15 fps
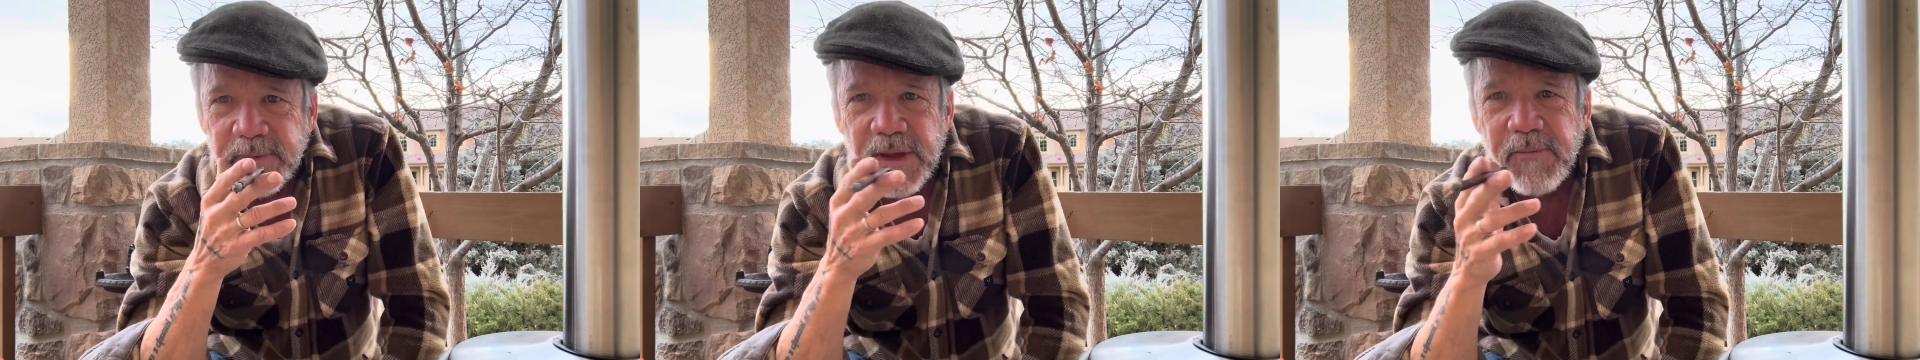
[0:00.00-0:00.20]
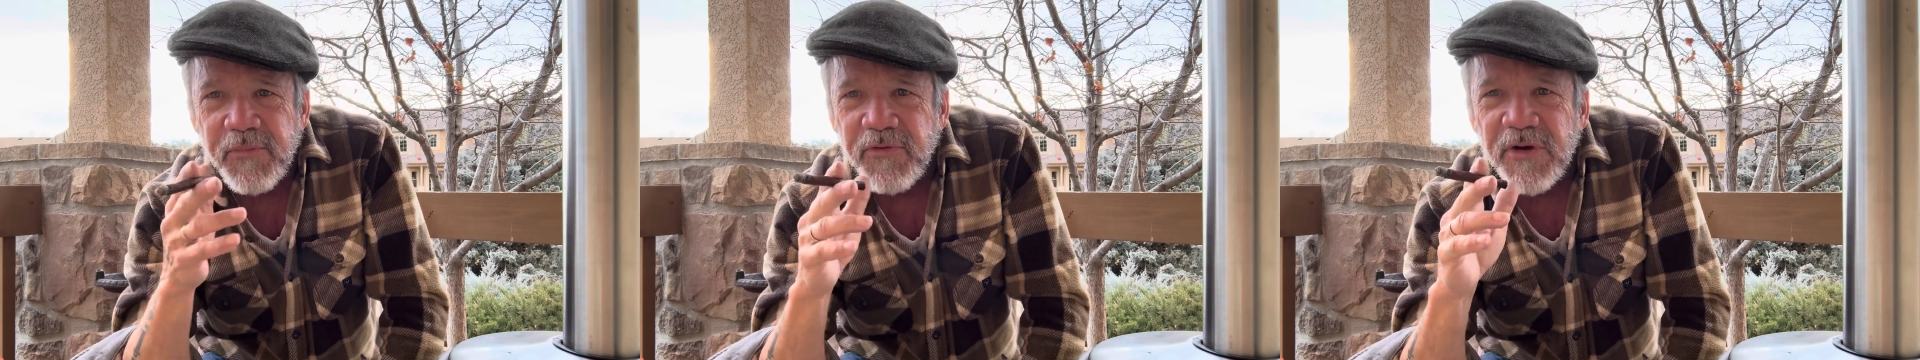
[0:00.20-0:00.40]

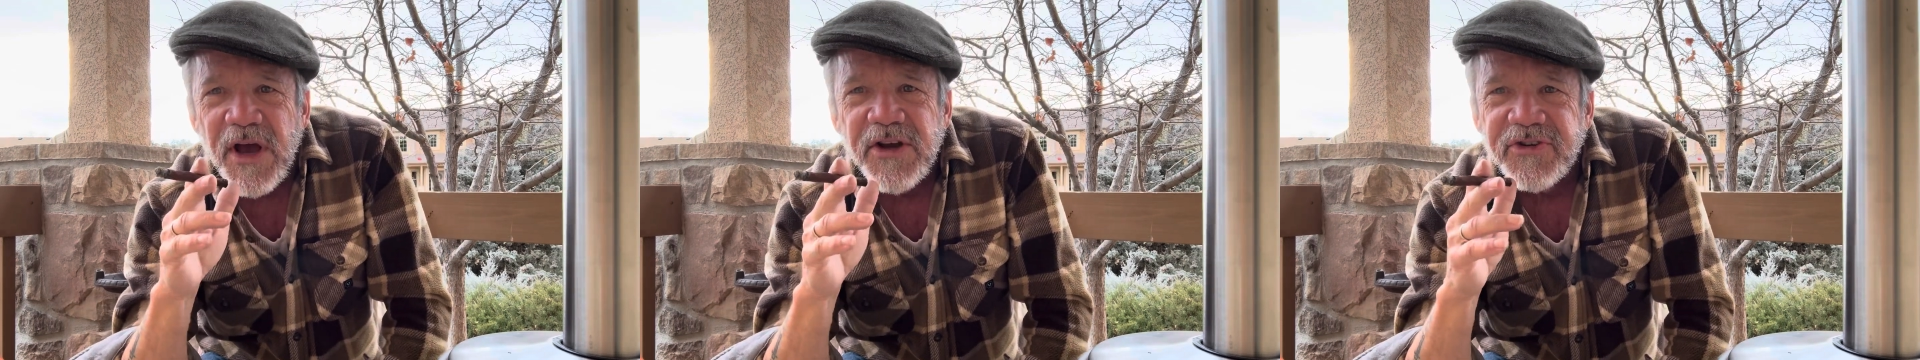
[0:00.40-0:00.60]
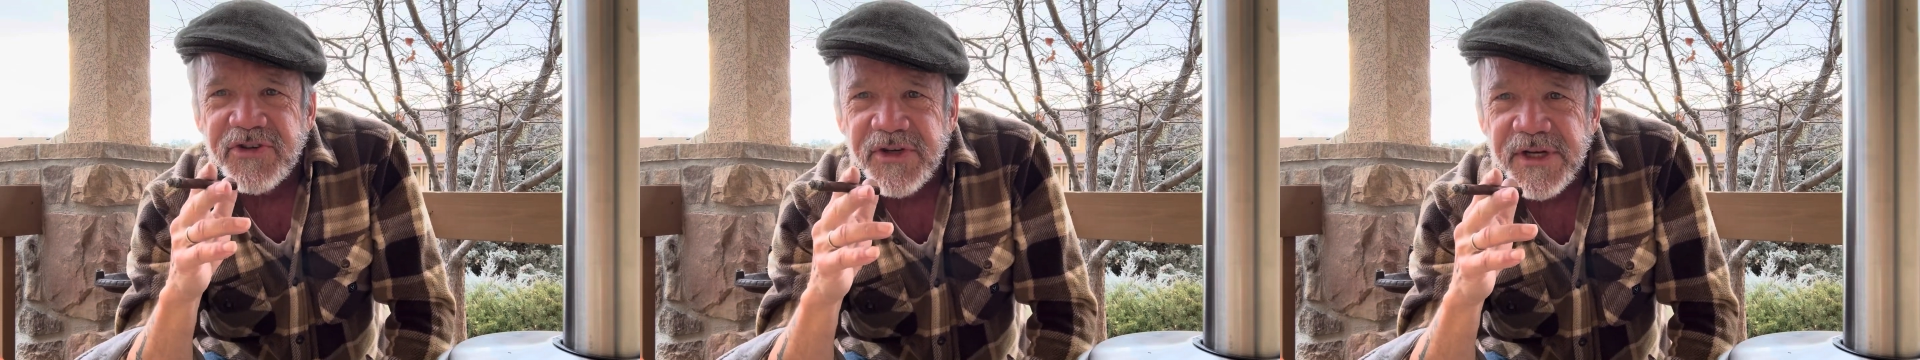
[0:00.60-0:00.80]

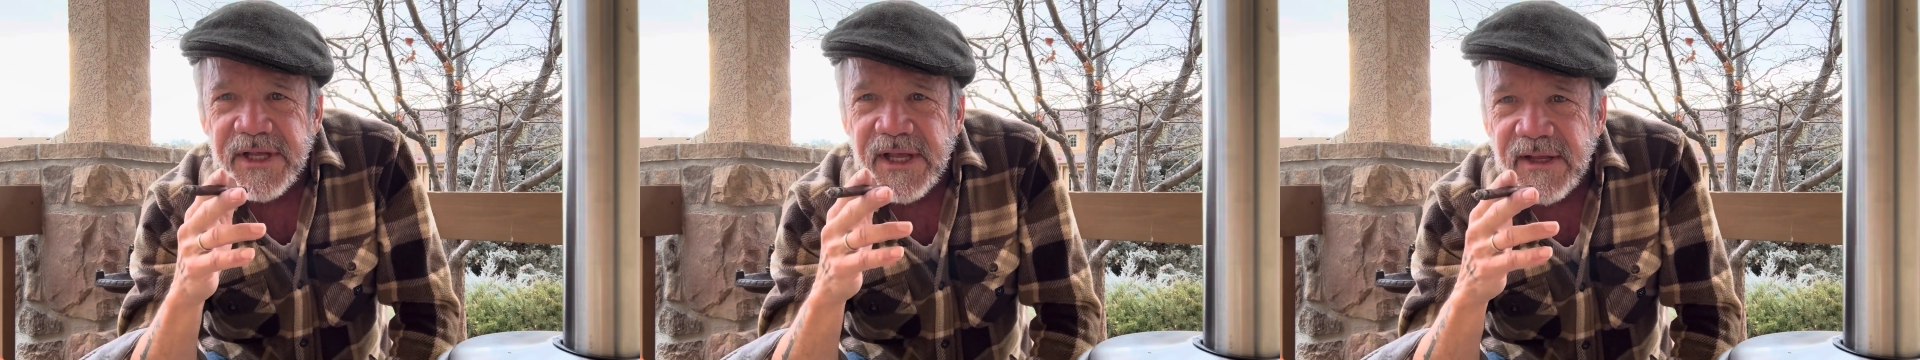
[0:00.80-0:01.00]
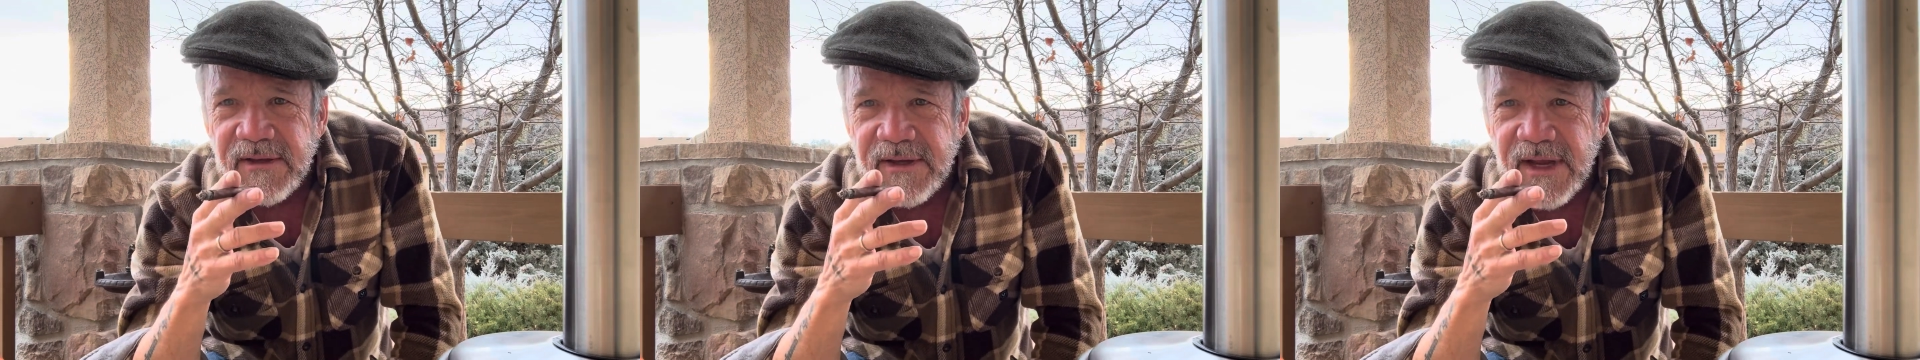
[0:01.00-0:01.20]
production
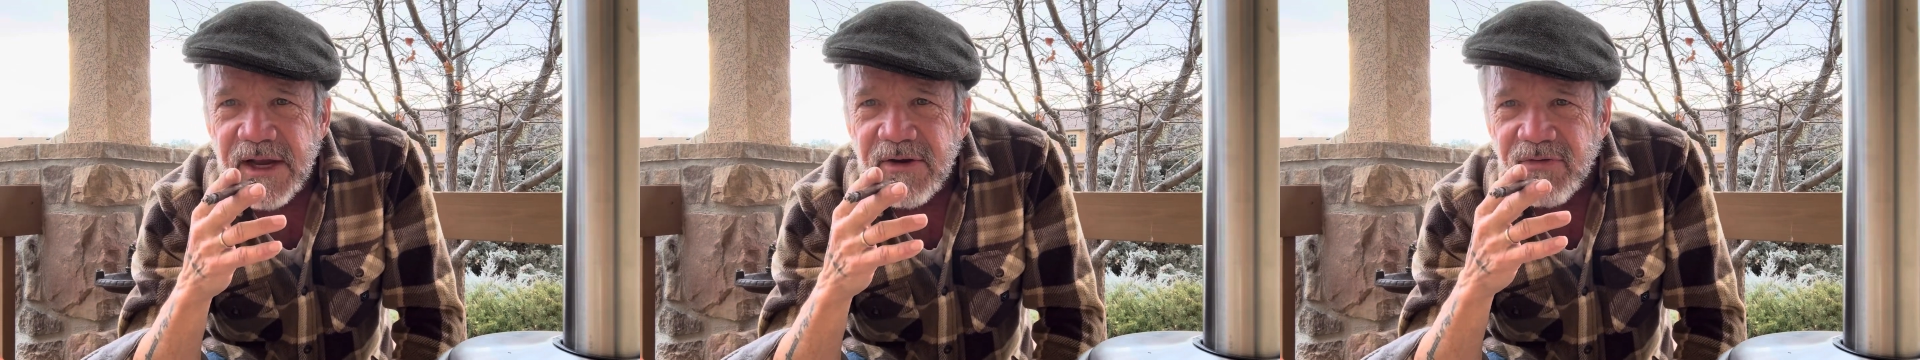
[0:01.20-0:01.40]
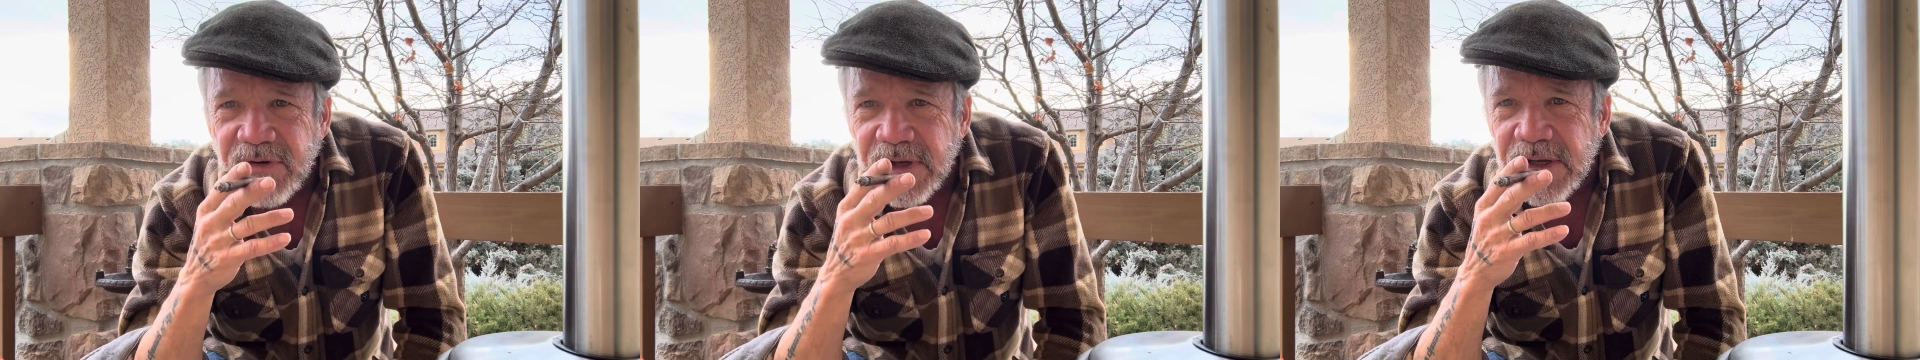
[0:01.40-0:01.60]

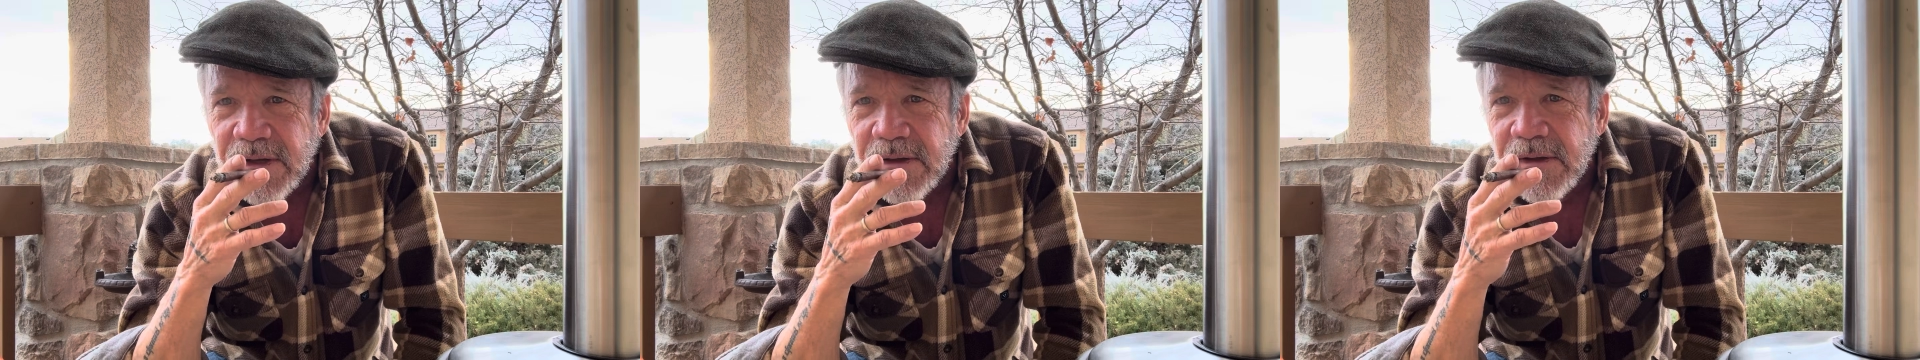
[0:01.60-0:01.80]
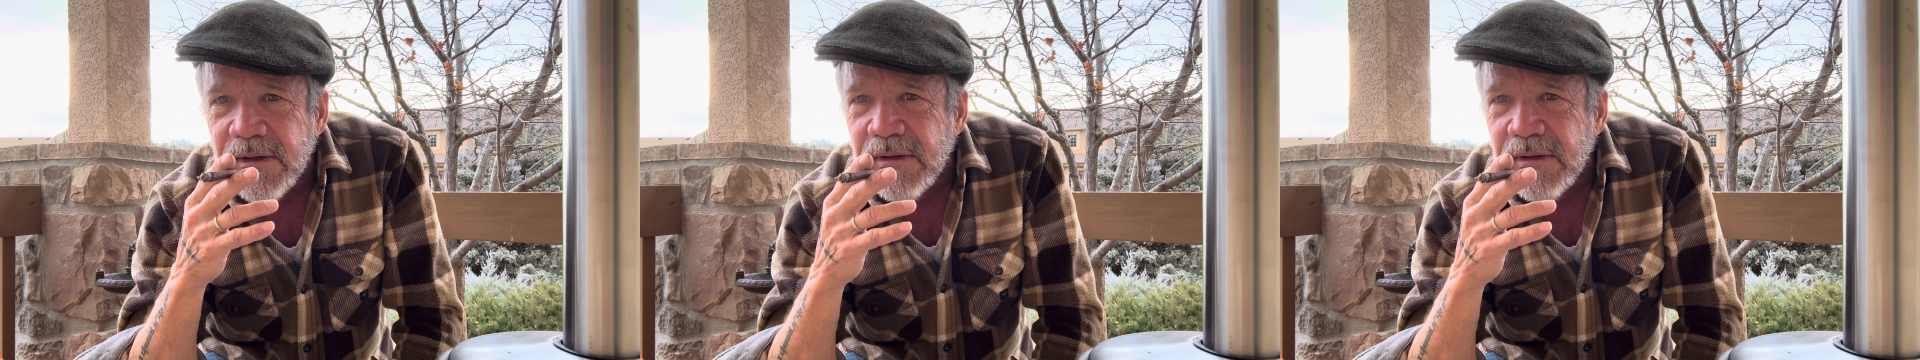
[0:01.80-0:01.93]
integrity